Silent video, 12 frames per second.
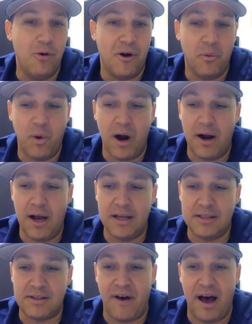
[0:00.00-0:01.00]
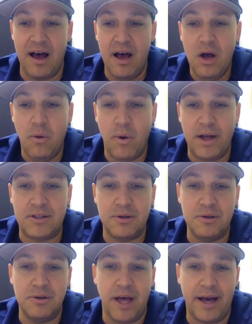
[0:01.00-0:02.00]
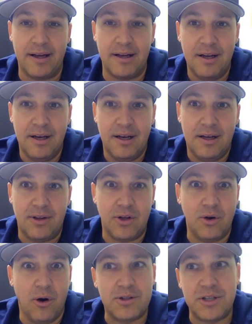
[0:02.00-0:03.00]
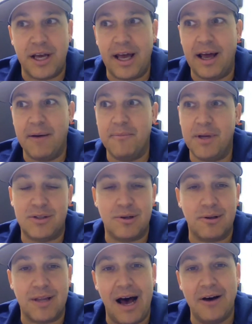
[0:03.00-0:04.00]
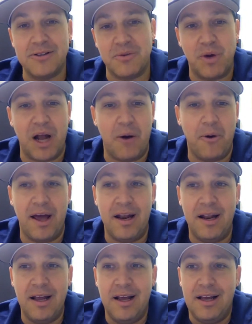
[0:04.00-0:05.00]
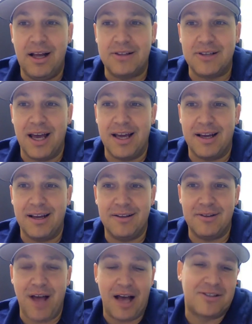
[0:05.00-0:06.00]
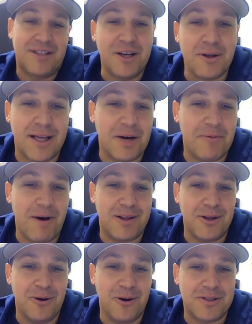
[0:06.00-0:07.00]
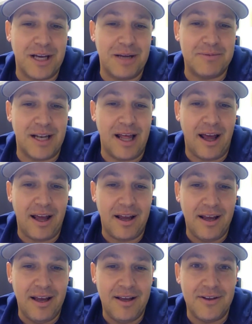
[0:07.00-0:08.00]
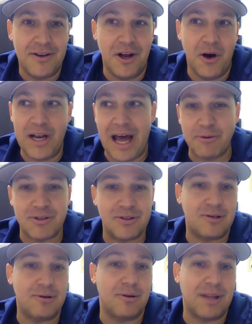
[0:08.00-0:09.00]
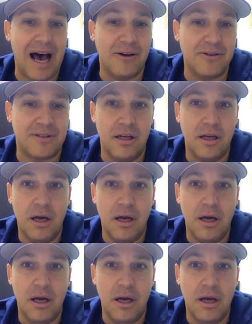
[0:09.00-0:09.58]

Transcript: Whereas if I went to, like, the York Jam in 2000 when I went, it's like I still think about the York Jam today, you know, and that was in 2000.